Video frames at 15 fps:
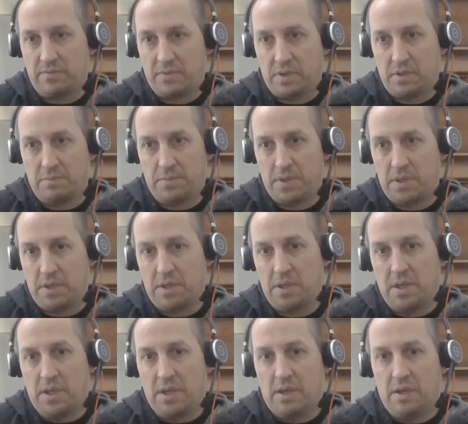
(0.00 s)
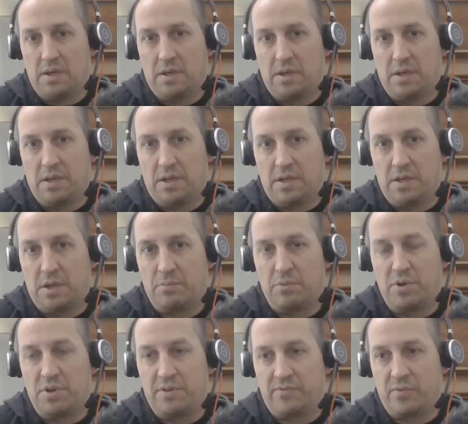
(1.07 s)
FTP, a
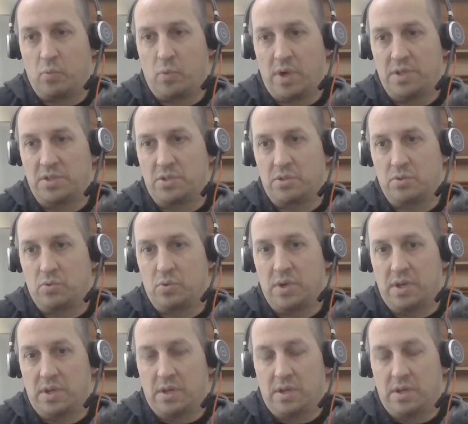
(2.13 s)
number of different ways to